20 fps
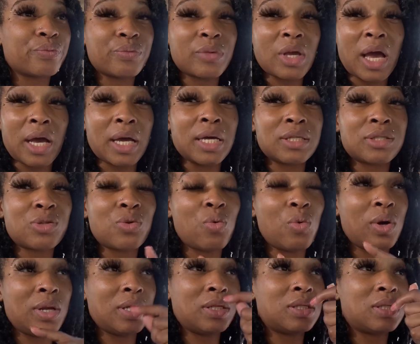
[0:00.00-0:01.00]
I guess
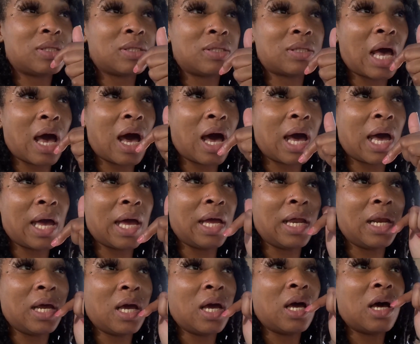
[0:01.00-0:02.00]
going
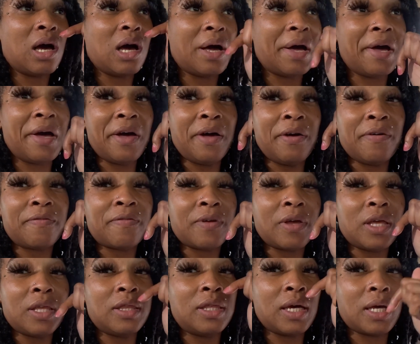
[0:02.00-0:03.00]
inside of
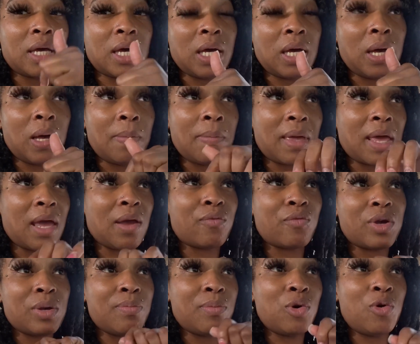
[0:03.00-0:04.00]
the gum and
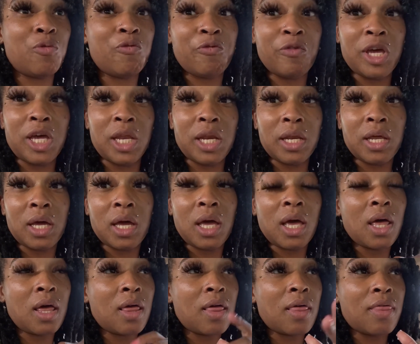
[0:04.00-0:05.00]
removing
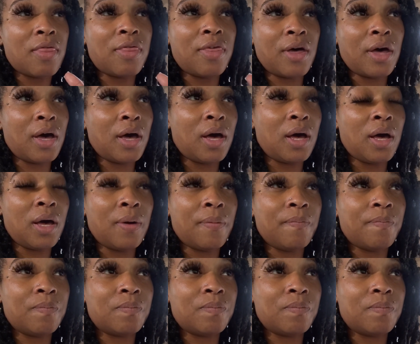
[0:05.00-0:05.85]
the